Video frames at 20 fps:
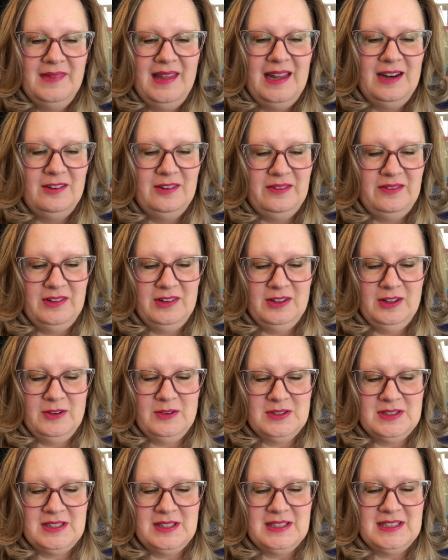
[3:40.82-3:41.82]
don't even
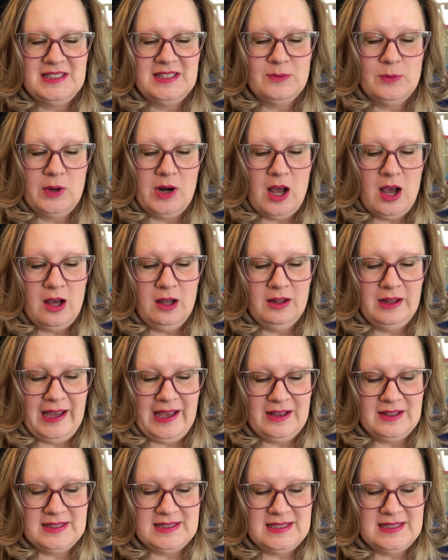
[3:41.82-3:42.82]
know what all
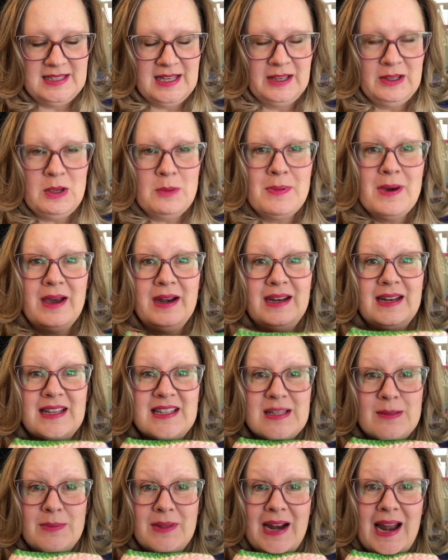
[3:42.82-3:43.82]
else to tell you about it,
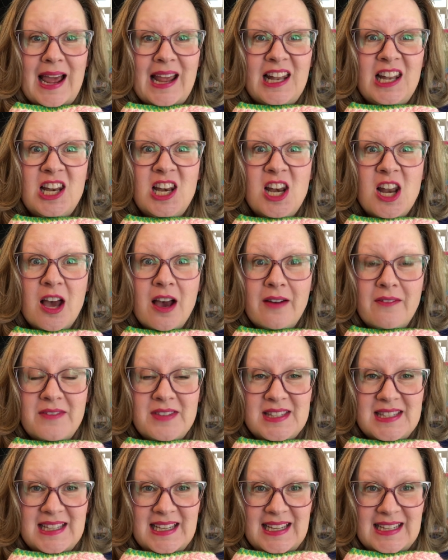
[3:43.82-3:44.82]
except that I
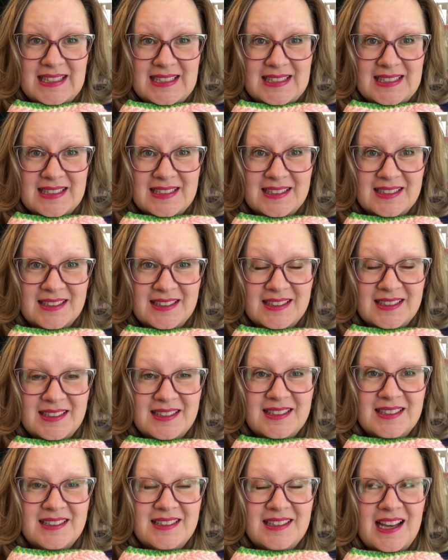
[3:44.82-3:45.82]
loves it.
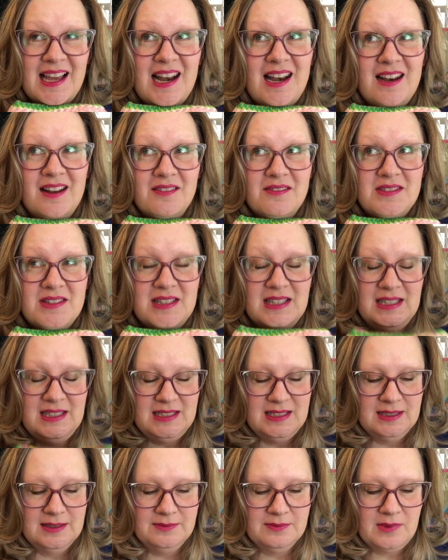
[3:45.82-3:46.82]
I loves
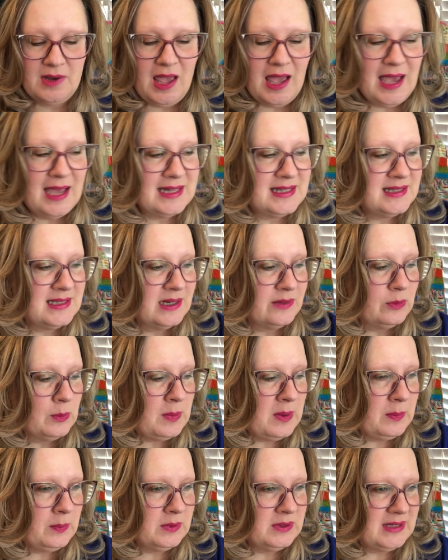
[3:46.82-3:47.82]
it. I had several
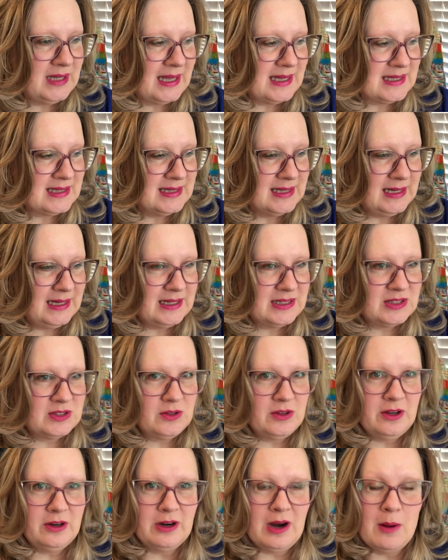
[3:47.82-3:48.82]
people test knit it, so
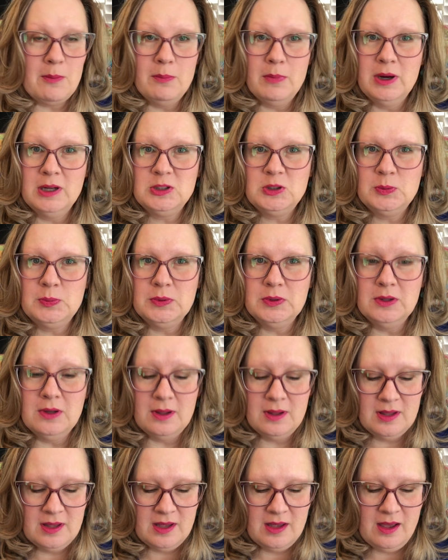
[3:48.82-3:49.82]
there are multiple
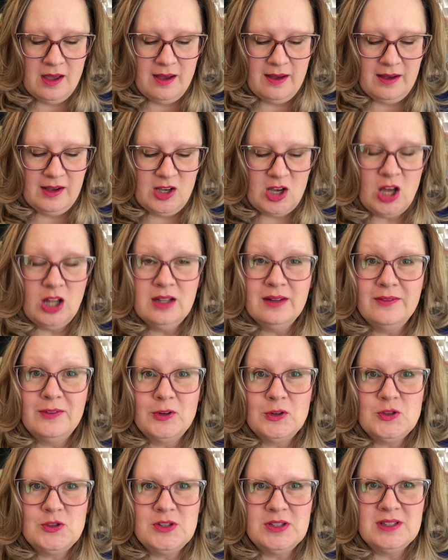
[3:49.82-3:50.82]
color
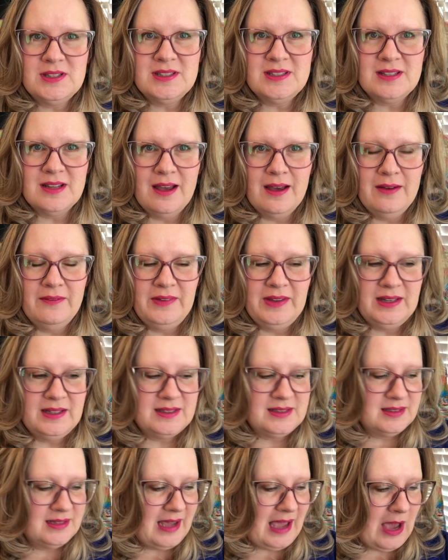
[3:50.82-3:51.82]
versions of
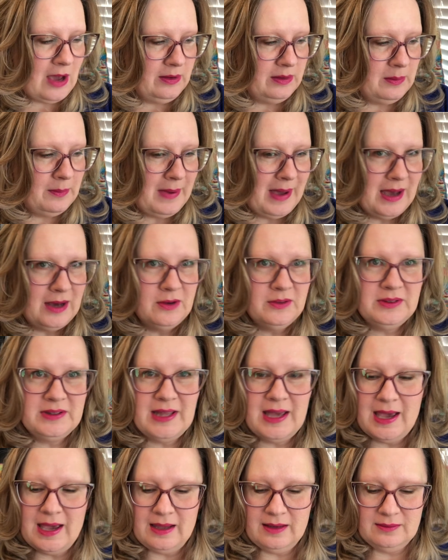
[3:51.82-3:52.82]
it out and about
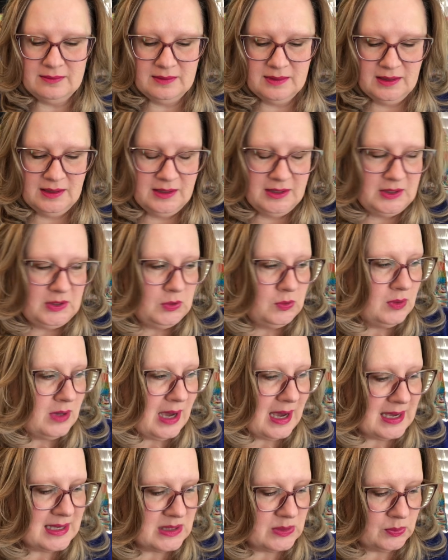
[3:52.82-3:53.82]
that you
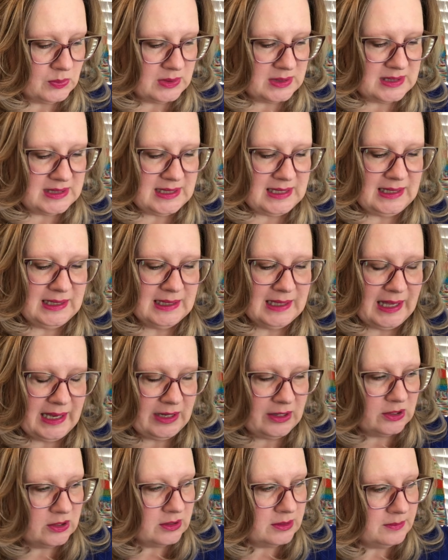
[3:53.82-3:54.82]
guys will see
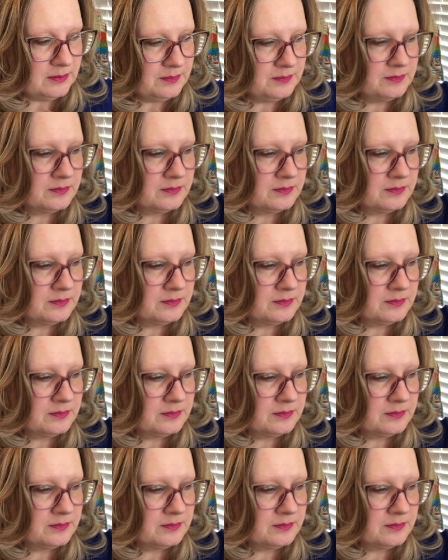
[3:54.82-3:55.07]
later.